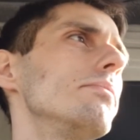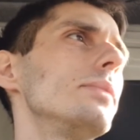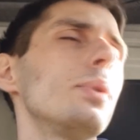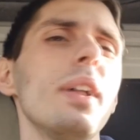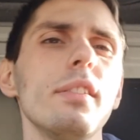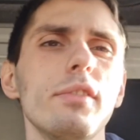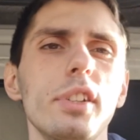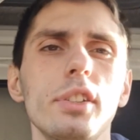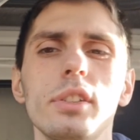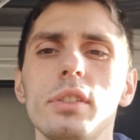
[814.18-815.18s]

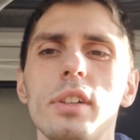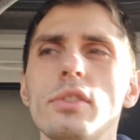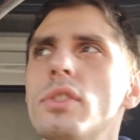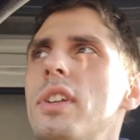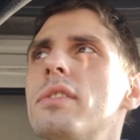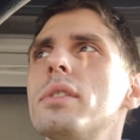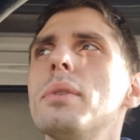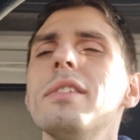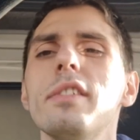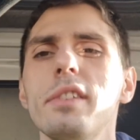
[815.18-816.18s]
12-ish, or just after
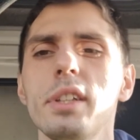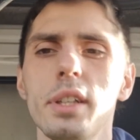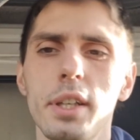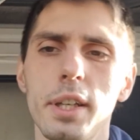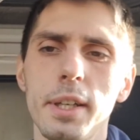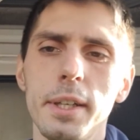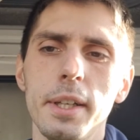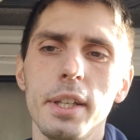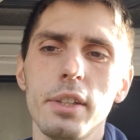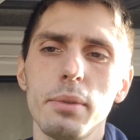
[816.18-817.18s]
12, I think.
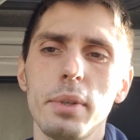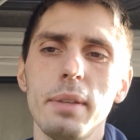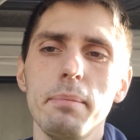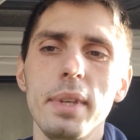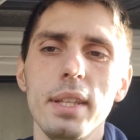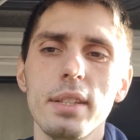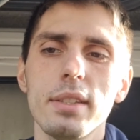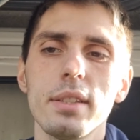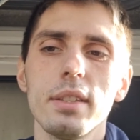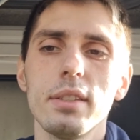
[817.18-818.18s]
So what that
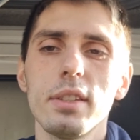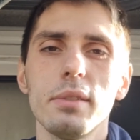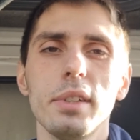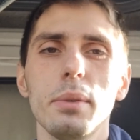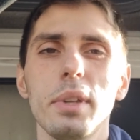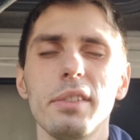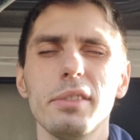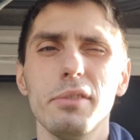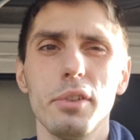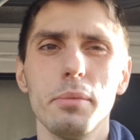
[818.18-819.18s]
means is I'll have to
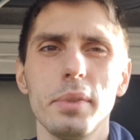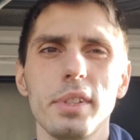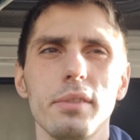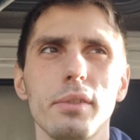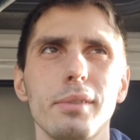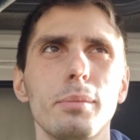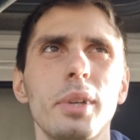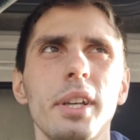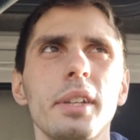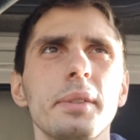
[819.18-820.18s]
force myself to have a
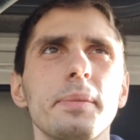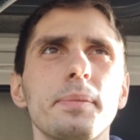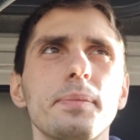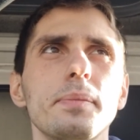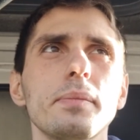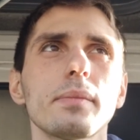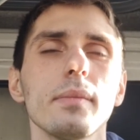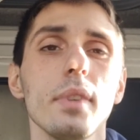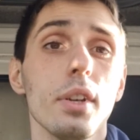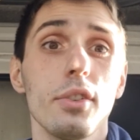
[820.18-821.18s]
break,
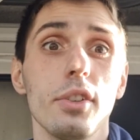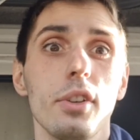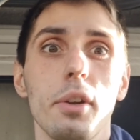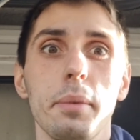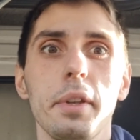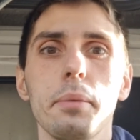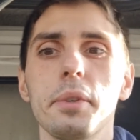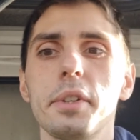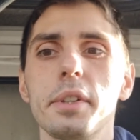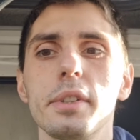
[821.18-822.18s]
because there's not going to be any
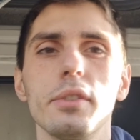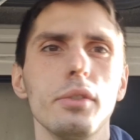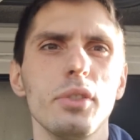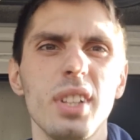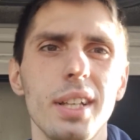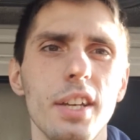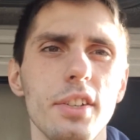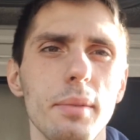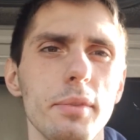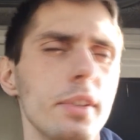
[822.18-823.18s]
work, because usually
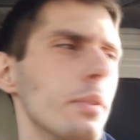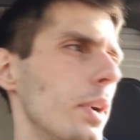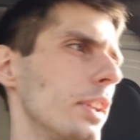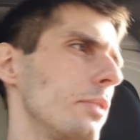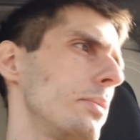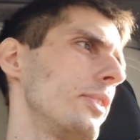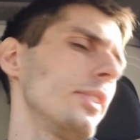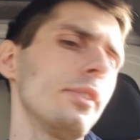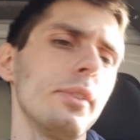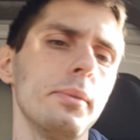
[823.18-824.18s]
lunchtime is the quietest
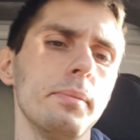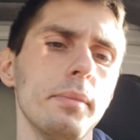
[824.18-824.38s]
period, so